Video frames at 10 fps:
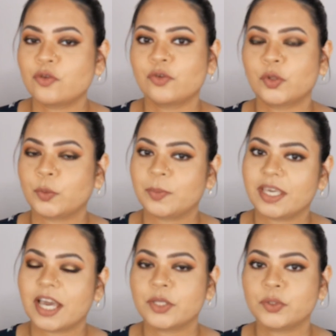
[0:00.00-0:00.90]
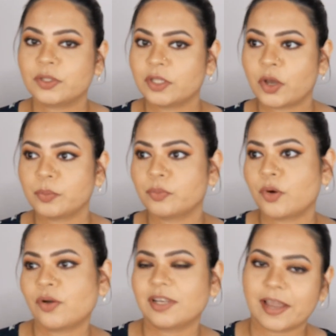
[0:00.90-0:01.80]
so follow me. I do a lot
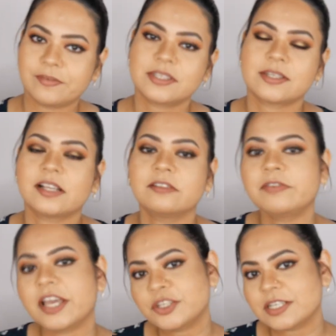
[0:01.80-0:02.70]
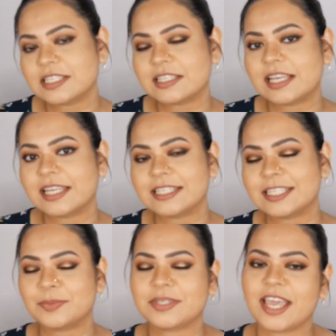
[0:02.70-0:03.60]
more lifestyle, fashion, styling
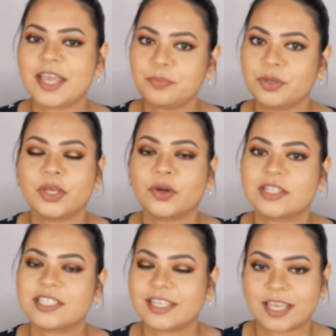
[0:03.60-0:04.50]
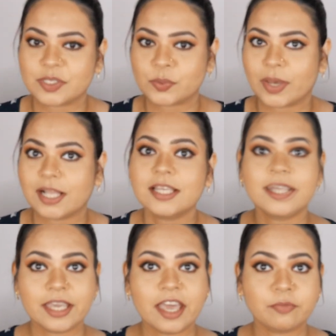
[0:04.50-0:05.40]
tips and beauty content as well. And
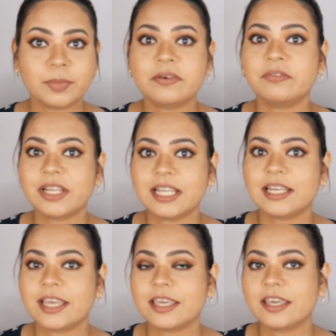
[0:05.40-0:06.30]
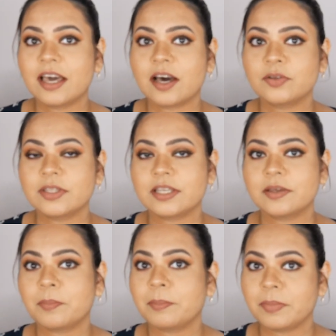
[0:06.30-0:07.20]
I have been really liking how
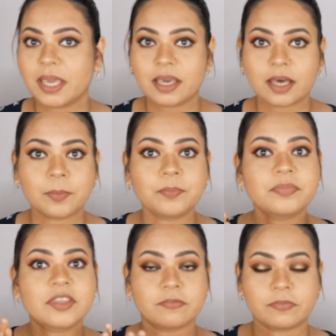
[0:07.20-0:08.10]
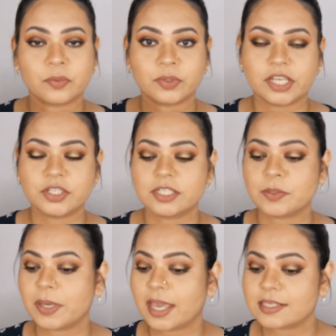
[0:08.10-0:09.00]
the makeup, the foundation
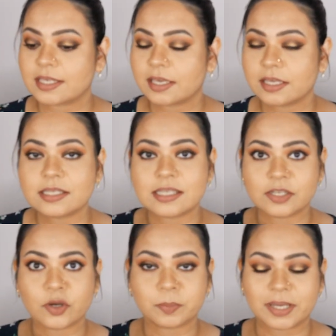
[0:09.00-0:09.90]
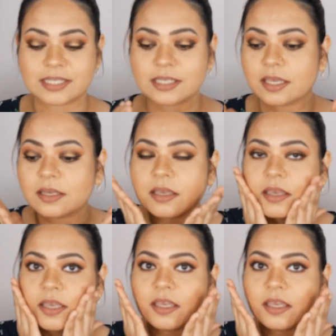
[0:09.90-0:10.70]
to be exact, is sitting on my skin.